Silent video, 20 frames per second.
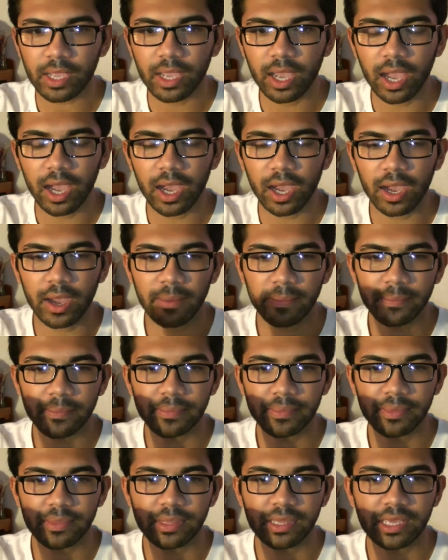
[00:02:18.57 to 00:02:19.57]

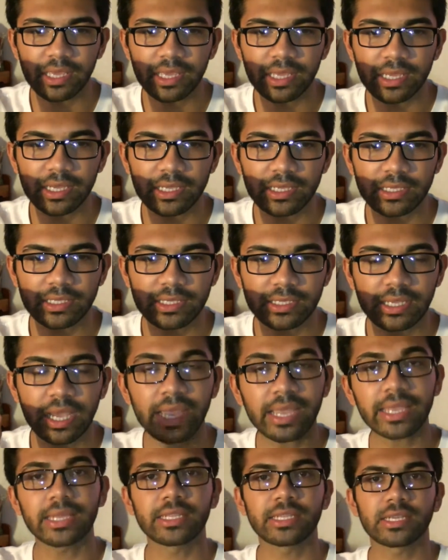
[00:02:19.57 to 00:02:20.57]
The
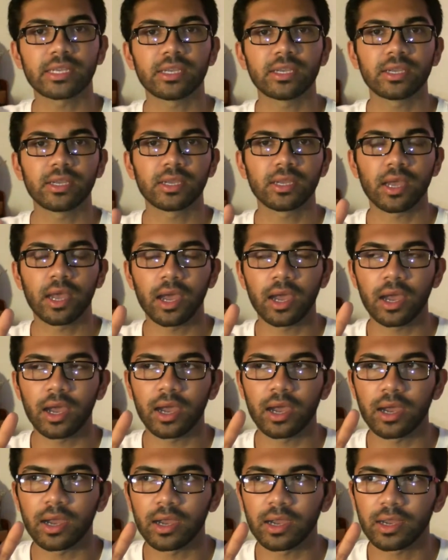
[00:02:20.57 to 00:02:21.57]
second
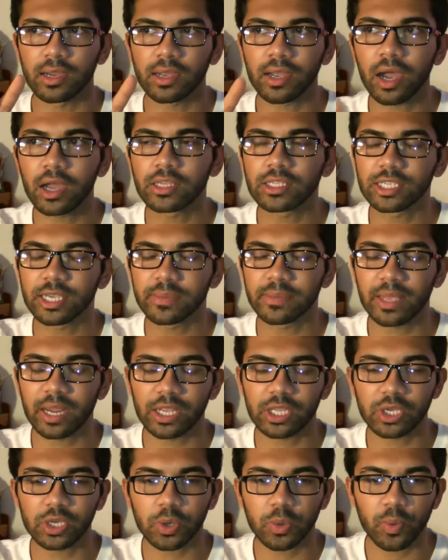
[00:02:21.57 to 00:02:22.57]
concept that
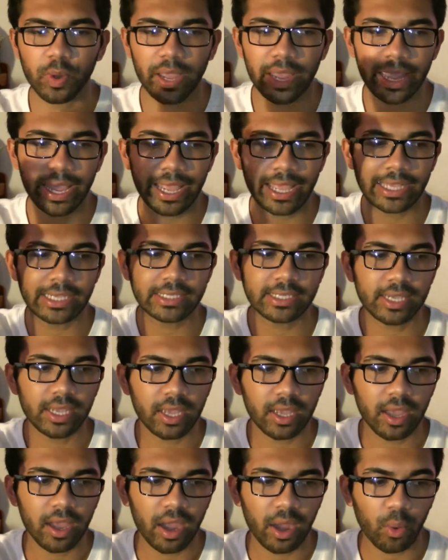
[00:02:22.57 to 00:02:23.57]
I took away is,
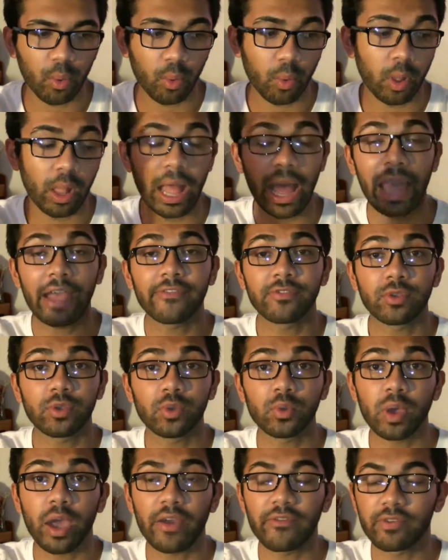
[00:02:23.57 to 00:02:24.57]
well, after
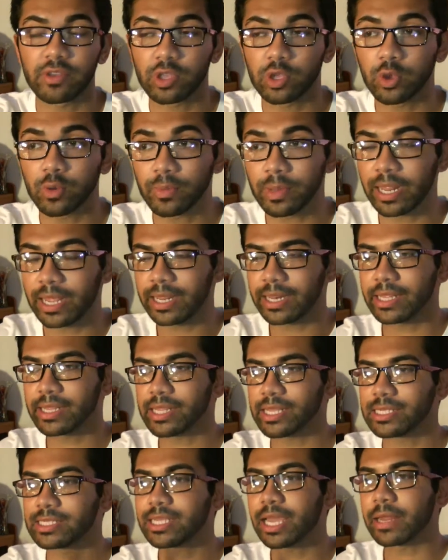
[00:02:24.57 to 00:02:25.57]
you have
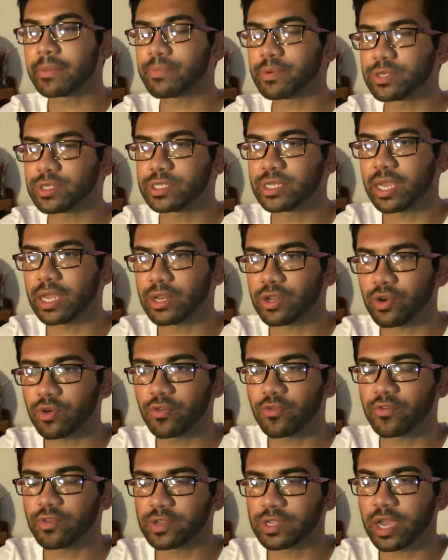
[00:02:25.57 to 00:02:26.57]
accumulated this 10%
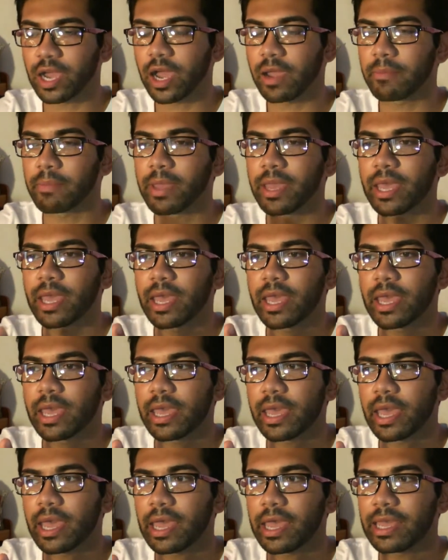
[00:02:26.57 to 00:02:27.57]
over time,
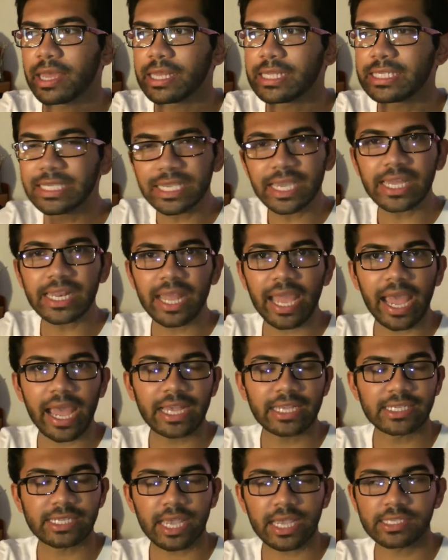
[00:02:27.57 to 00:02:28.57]
see it
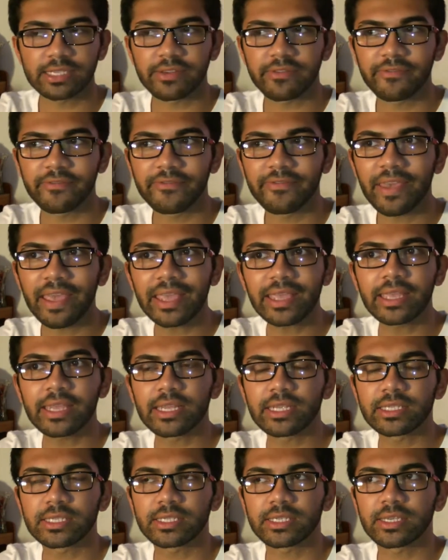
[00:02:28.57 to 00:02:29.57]
as a
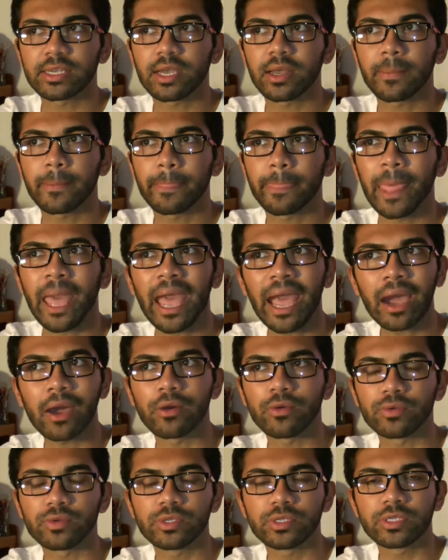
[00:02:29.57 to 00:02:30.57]
vacant
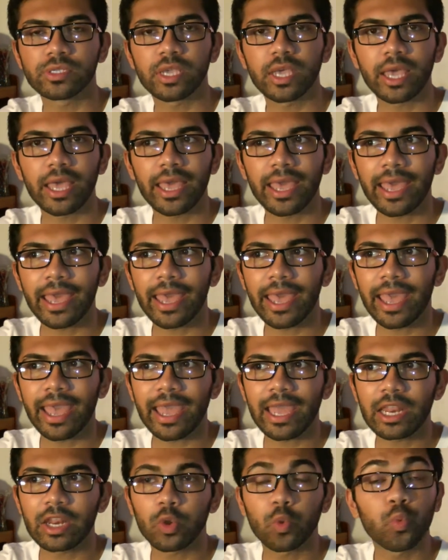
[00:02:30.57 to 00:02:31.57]
house
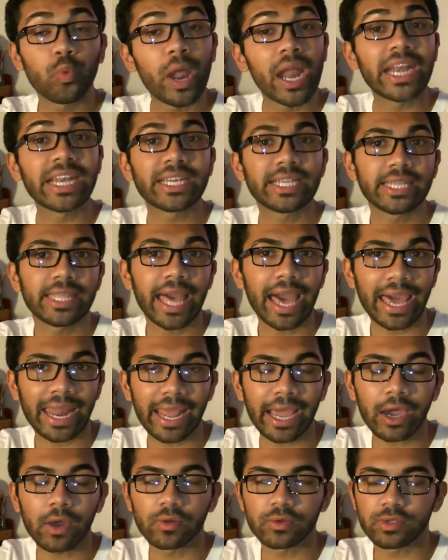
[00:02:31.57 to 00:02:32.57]
and rent that
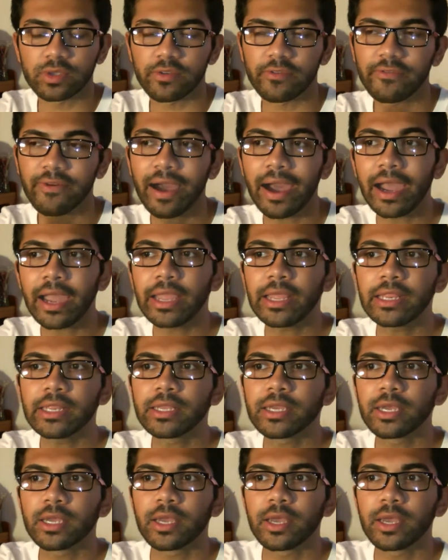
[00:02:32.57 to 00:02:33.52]
out. Find